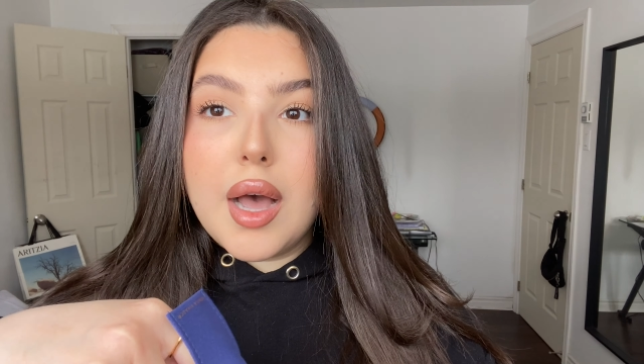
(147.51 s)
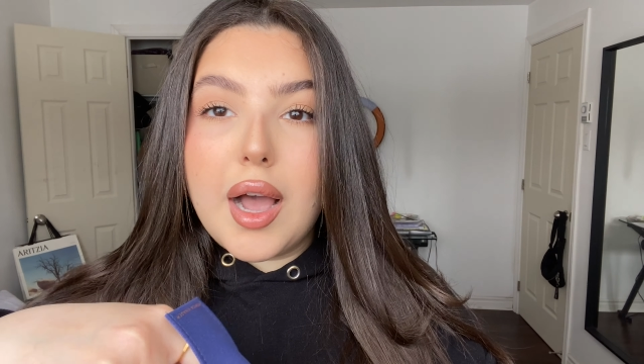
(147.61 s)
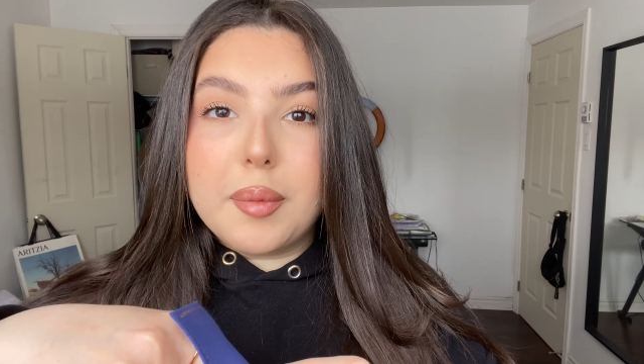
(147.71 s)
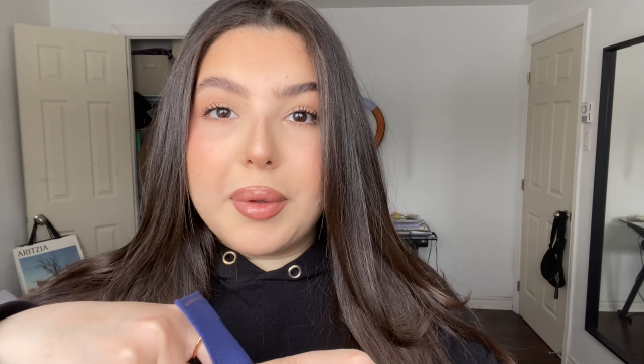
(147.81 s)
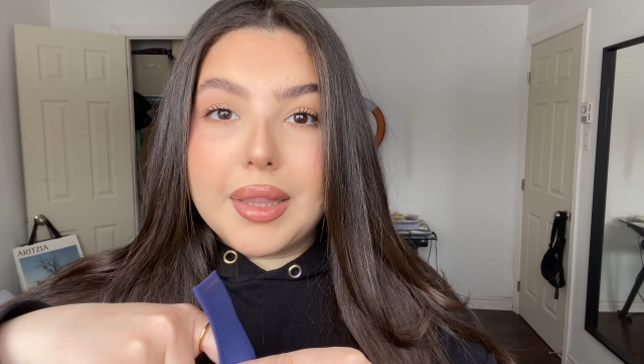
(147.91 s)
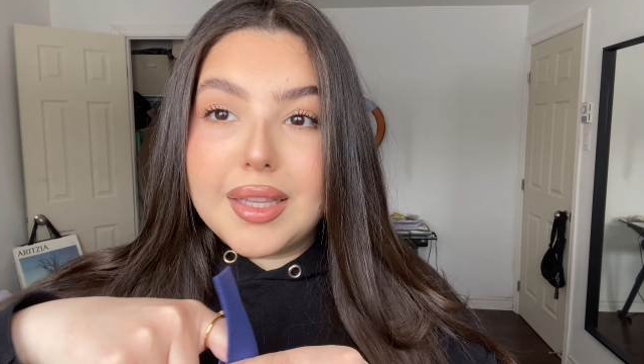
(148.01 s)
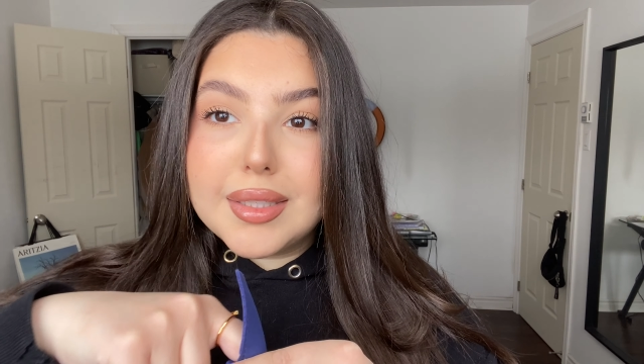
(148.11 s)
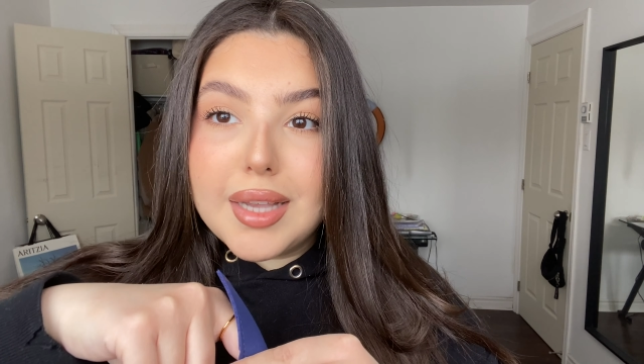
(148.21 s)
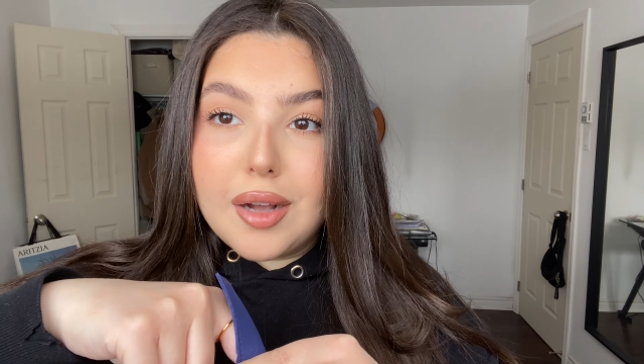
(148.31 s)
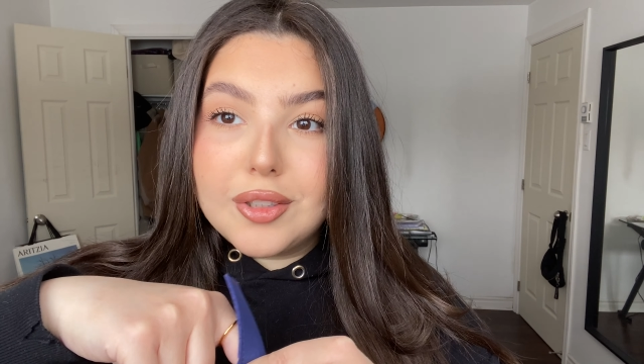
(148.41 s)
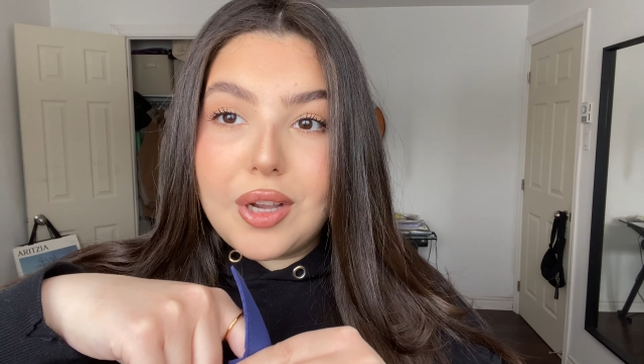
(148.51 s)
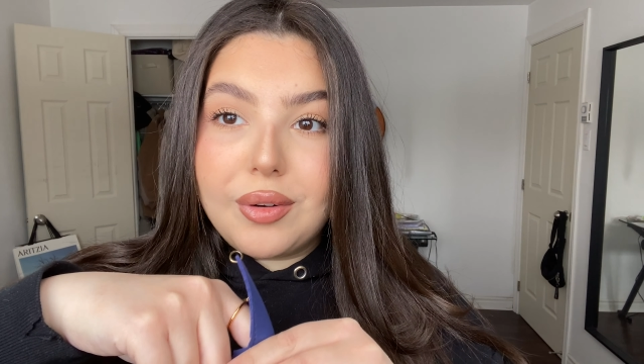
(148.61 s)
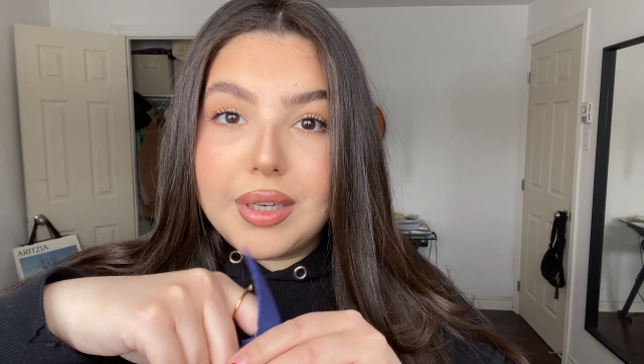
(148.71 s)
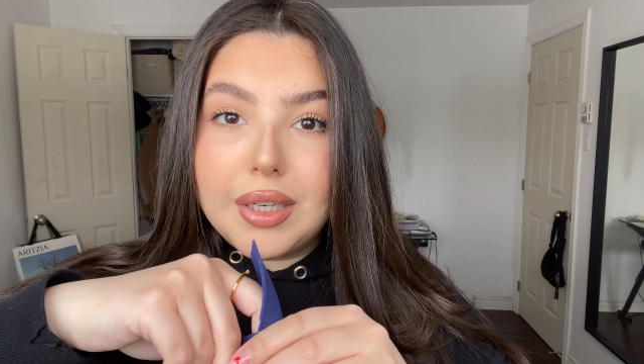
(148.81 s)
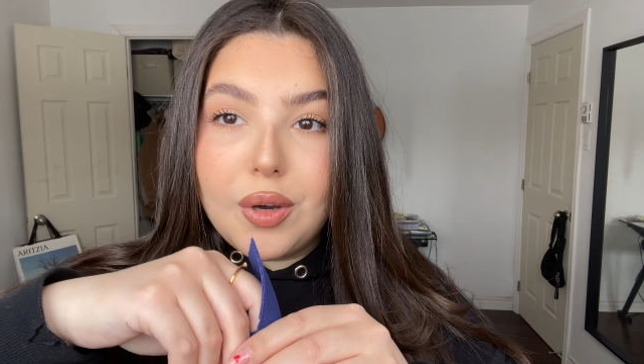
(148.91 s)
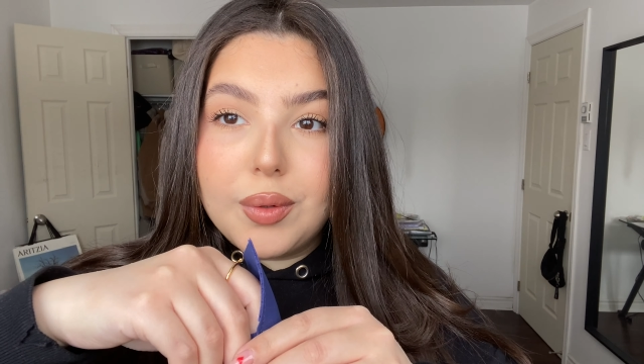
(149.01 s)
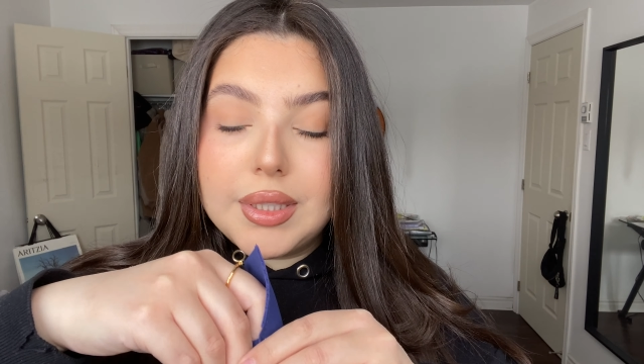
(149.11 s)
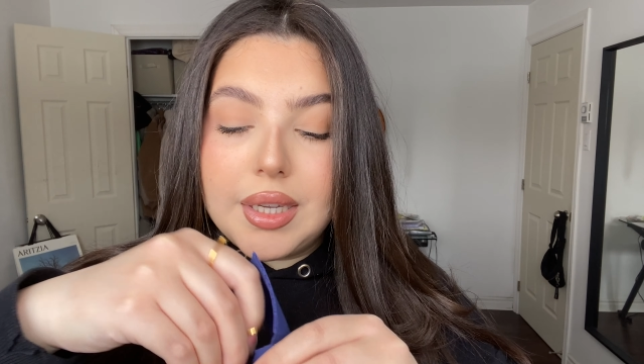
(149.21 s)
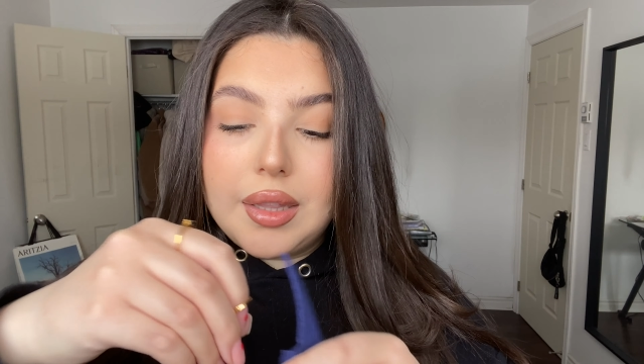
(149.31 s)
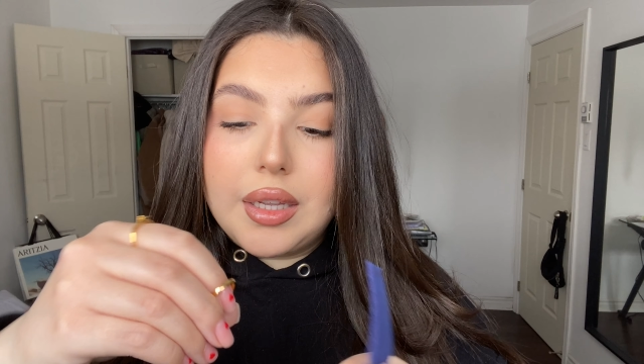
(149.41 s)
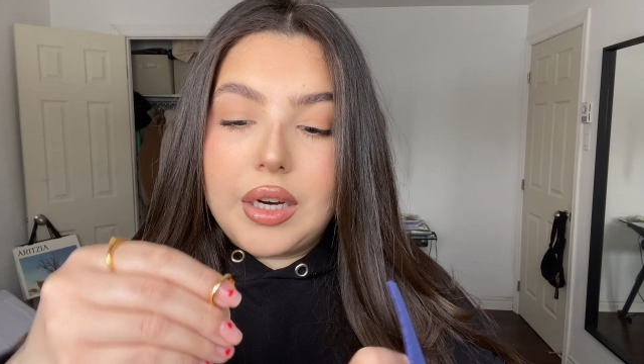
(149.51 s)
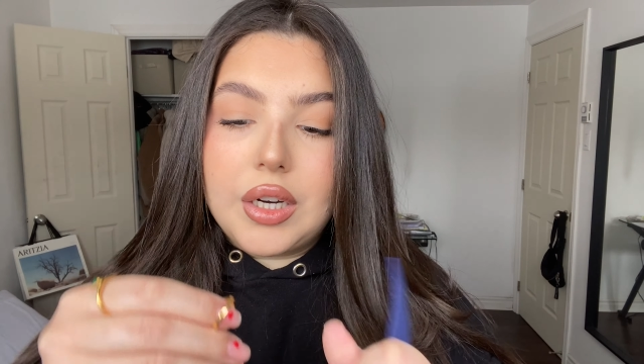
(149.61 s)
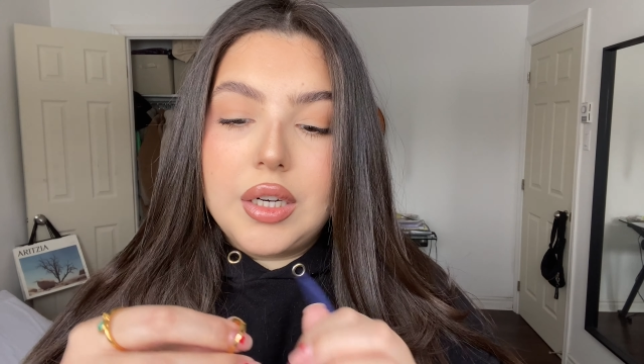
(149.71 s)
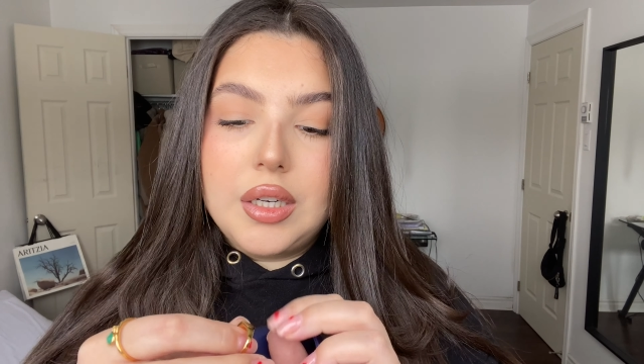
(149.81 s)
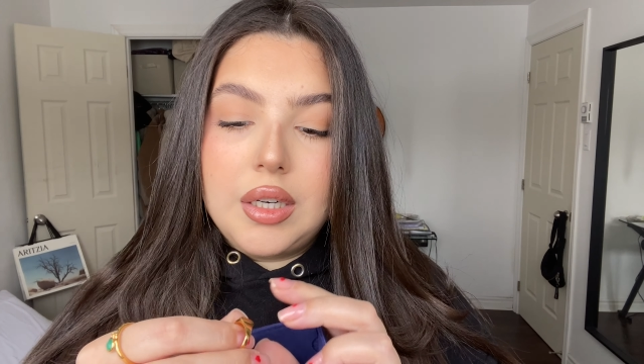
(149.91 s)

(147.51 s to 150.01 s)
I picked these out, so I already know what's in there.